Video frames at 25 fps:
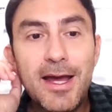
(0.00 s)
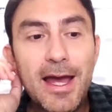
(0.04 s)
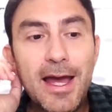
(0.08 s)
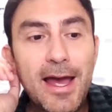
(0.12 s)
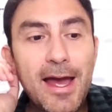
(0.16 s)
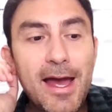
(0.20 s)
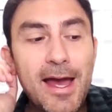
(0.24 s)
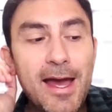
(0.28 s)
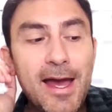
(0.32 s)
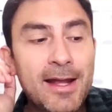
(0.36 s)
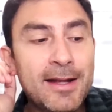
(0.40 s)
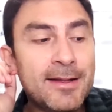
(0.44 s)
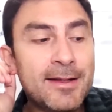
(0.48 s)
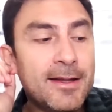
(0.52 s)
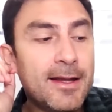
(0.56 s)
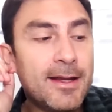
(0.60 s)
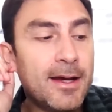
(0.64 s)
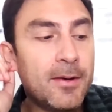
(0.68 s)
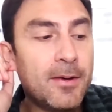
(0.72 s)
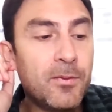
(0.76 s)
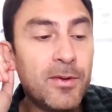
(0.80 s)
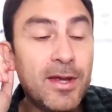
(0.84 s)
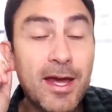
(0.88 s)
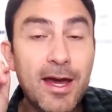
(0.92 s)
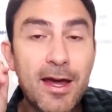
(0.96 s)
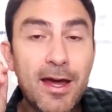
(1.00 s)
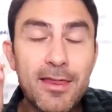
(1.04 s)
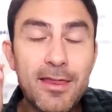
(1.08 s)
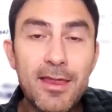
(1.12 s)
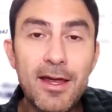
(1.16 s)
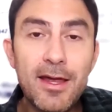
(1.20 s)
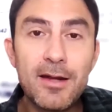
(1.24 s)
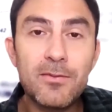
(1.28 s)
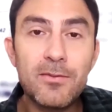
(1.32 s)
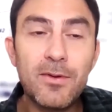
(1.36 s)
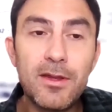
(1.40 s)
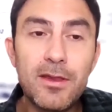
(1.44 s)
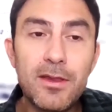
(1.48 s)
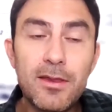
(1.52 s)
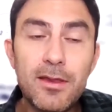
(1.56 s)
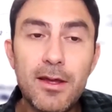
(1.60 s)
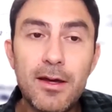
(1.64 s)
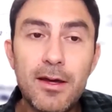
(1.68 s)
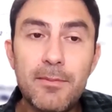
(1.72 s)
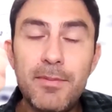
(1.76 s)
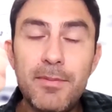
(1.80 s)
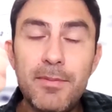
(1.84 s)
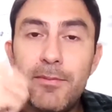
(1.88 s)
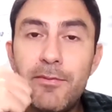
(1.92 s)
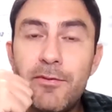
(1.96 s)
And we had that with
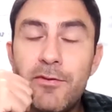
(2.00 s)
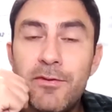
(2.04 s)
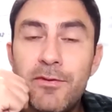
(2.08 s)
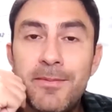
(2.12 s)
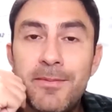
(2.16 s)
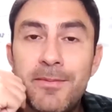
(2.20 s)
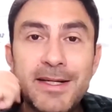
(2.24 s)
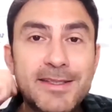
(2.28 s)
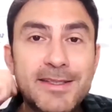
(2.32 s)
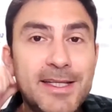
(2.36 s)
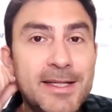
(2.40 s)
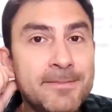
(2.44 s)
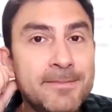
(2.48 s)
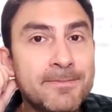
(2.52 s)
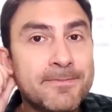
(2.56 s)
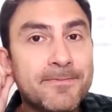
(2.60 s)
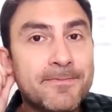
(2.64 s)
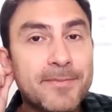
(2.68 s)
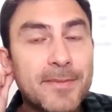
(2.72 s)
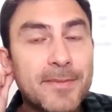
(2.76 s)
people from my team,